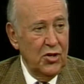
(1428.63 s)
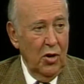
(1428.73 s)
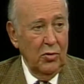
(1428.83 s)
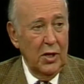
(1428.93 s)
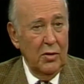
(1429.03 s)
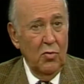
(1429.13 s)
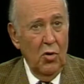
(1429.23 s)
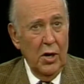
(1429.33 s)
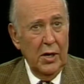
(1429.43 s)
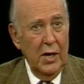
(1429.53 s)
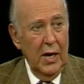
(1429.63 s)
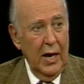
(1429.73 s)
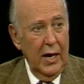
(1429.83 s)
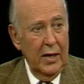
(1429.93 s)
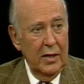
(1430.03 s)
a joke didn't work, he
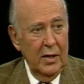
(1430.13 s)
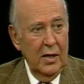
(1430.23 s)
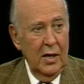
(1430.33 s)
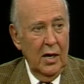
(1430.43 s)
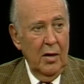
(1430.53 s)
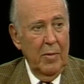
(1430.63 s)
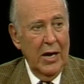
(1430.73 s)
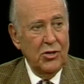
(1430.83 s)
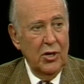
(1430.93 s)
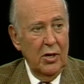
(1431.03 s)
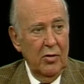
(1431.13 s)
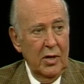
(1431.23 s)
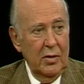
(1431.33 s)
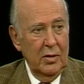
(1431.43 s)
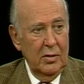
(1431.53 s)
had an
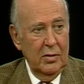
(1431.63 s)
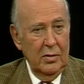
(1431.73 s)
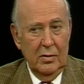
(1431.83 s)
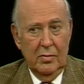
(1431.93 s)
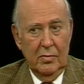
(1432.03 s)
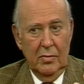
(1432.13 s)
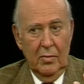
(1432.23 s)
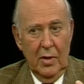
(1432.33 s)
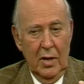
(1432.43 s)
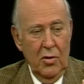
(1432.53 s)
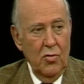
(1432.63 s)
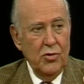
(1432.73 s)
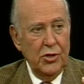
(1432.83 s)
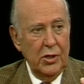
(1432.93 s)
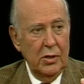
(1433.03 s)
imaginary
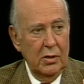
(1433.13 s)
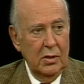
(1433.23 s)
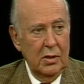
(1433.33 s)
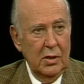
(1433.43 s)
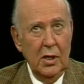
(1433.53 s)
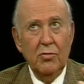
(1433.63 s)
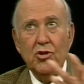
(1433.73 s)
Uzi, and